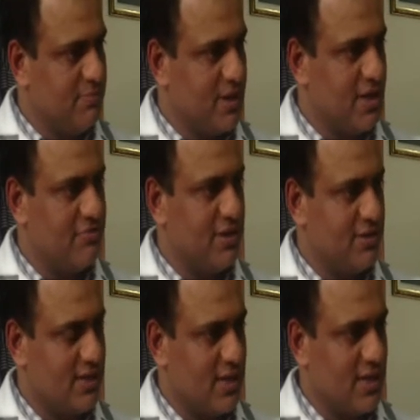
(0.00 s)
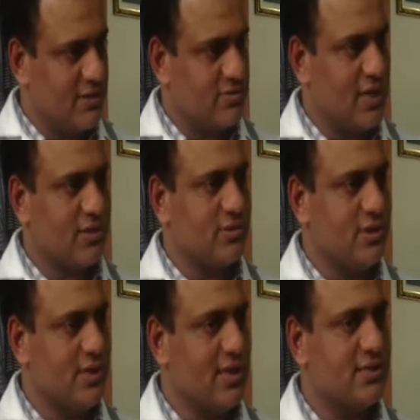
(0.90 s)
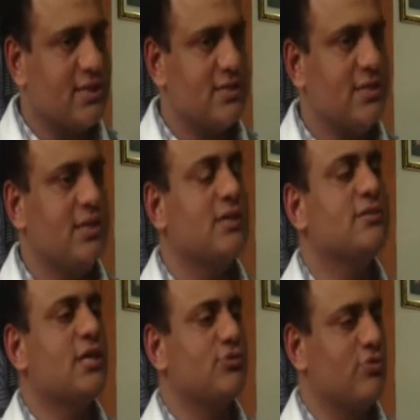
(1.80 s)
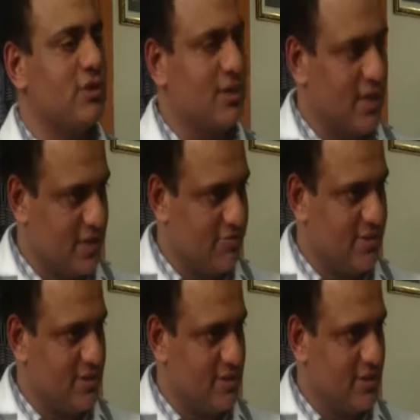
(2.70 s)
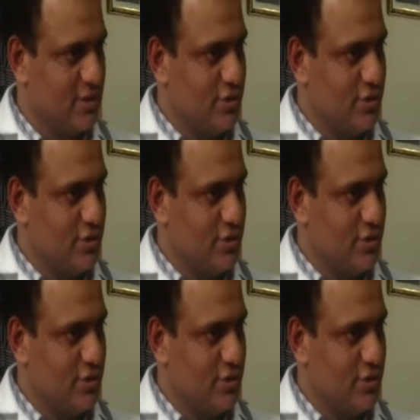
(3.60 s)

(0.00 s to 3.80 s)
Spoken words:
behaviors like sex, indulgence in the sexual activities.